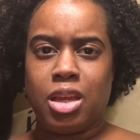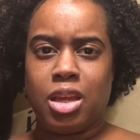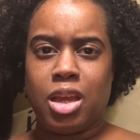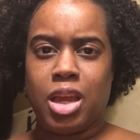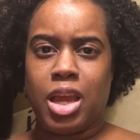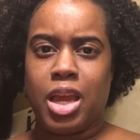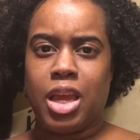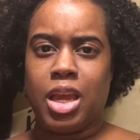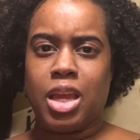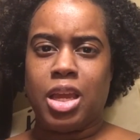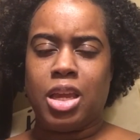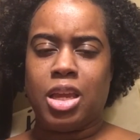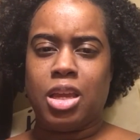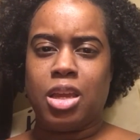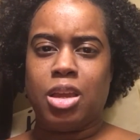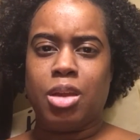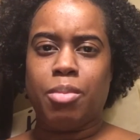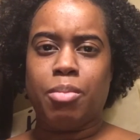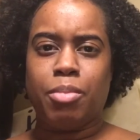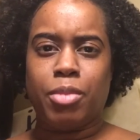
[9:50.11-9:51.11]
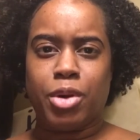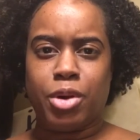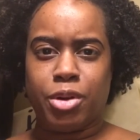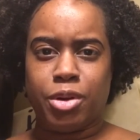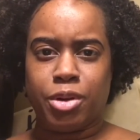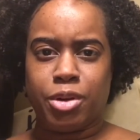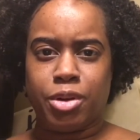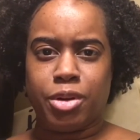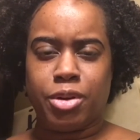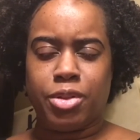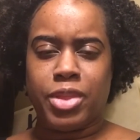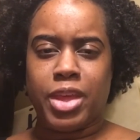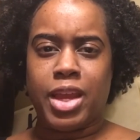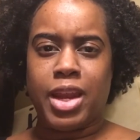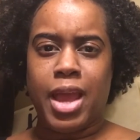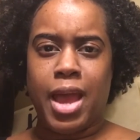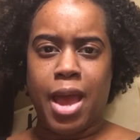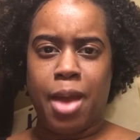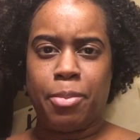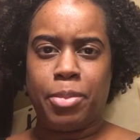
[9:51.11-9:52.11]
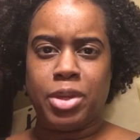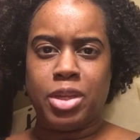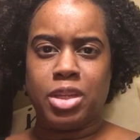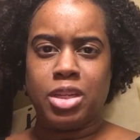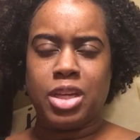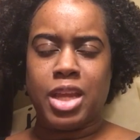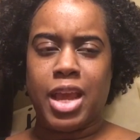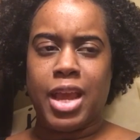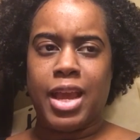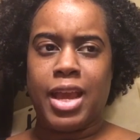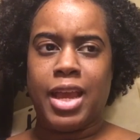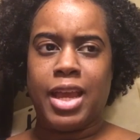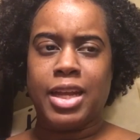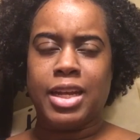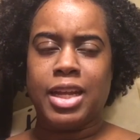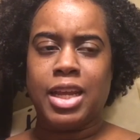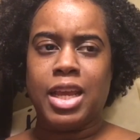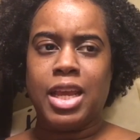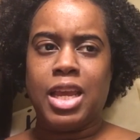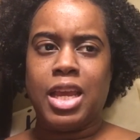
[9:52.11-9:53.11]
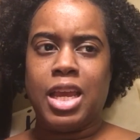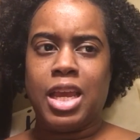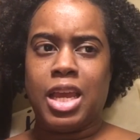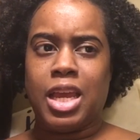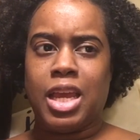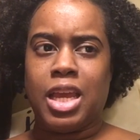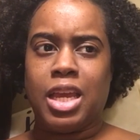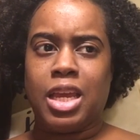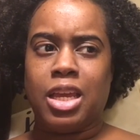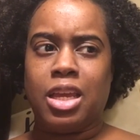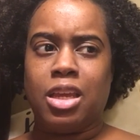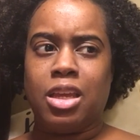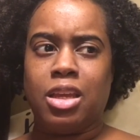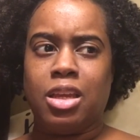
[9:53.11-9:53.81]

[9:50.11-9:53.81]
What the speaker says: a murder that happened at a